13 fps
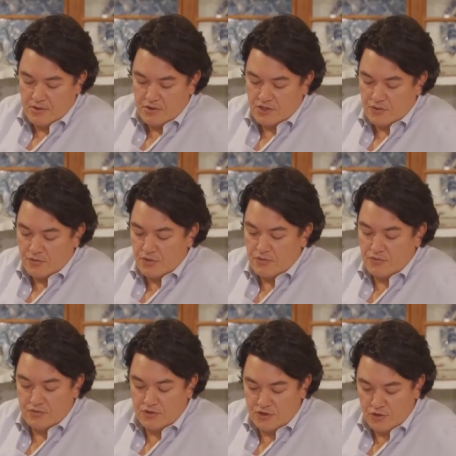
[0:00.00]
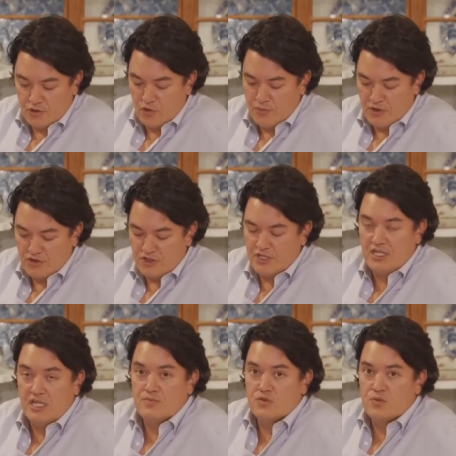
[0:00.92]
So the two
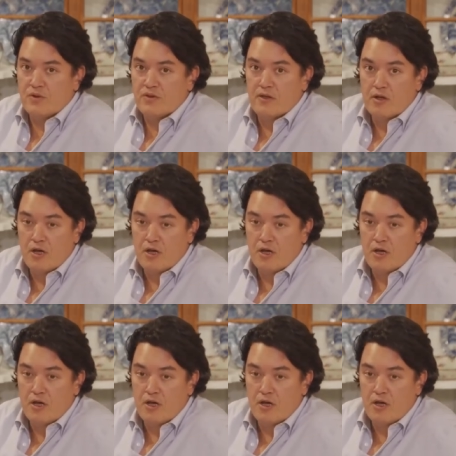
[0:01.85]
museums with the